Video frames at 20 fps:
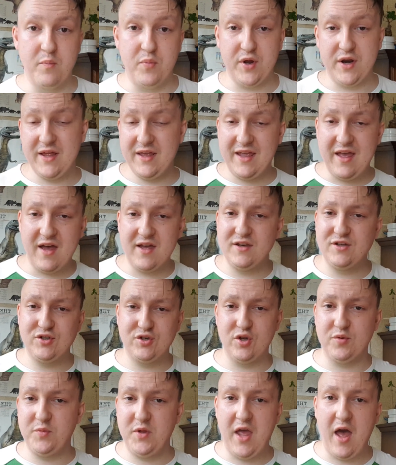but I kind of
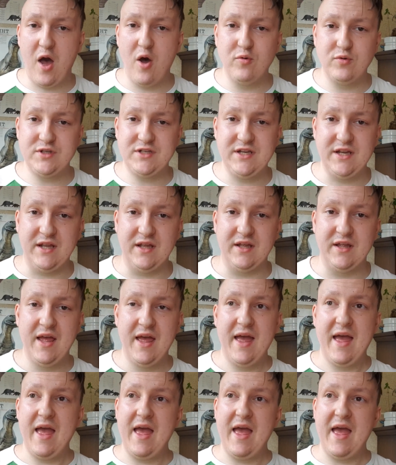stopped counting